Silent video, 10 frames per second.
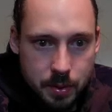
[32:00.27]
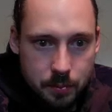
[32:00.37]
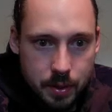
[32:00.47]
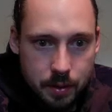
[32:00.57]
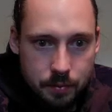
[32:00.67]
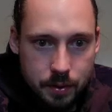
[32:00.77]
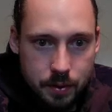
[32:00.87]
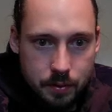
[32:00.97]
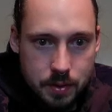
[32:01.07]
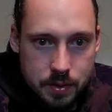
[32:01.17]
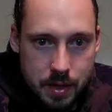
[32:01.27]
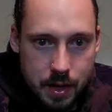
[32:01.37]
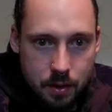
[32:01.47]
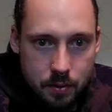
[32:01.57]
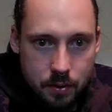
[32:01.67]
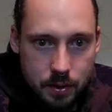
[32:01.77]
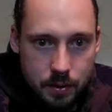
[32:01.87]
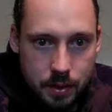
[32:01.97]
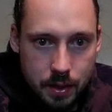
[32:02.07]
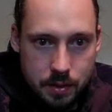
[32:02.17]
when I figure these out. Like
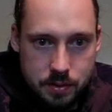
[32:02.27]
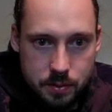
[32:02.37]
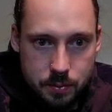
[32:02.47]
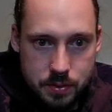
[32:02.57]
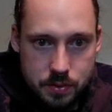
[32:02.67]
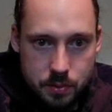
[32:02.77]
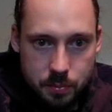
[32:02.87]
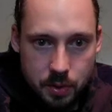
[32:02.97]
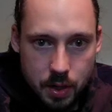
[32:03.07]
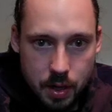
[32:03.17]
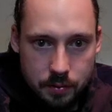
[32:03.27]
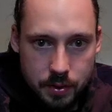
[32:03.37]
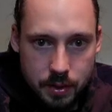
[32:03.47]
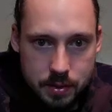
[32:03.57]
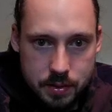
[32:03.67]
the answer was super obvious.